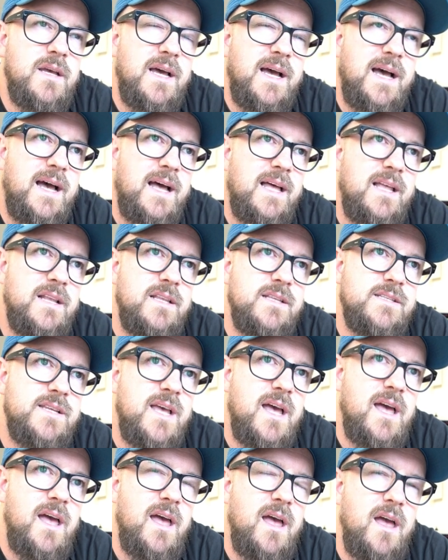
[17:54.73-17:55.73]
And
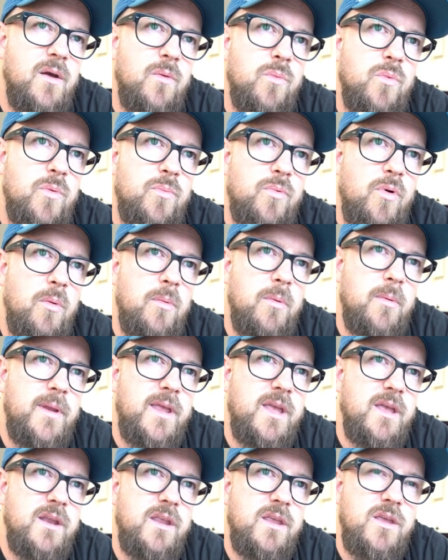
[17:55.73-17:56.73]
we're probably
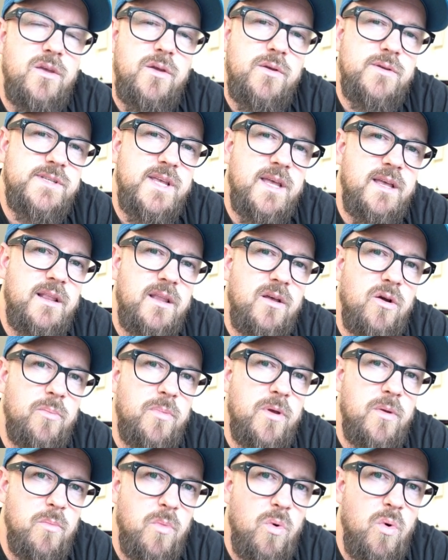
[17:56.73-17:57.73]
going to use it a little
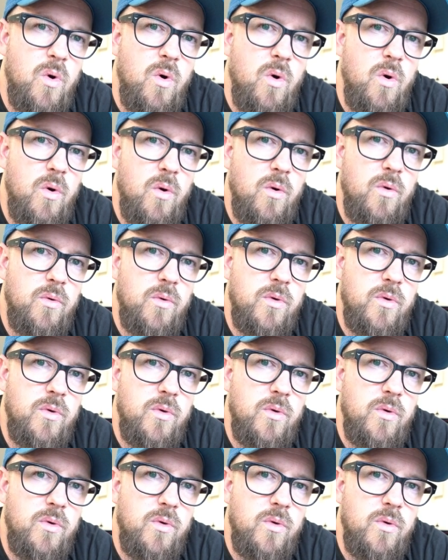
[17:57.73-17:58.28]
bit more,